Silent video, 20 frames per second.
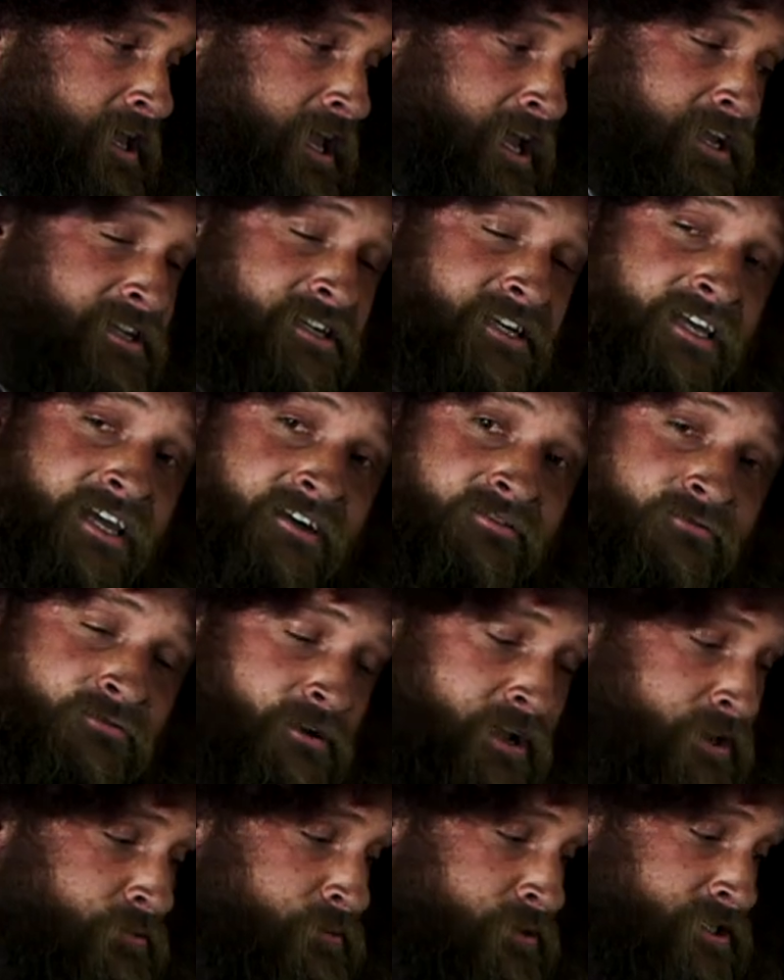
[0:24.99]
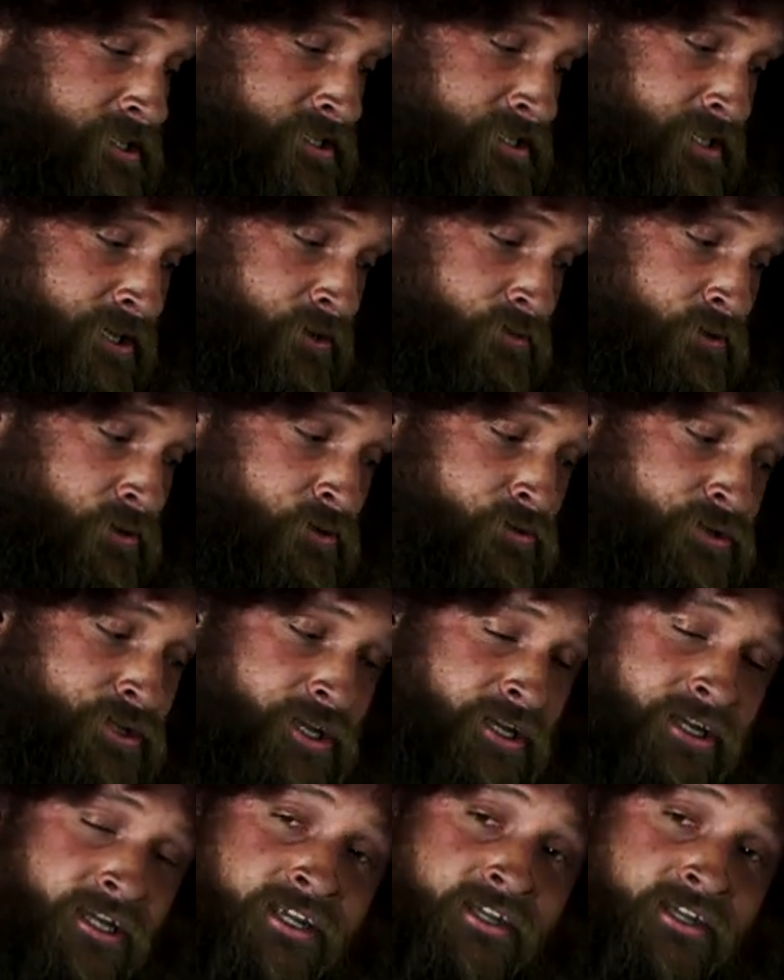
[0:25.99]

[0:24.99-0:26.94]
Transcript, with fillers: ATF Red, which is encroaching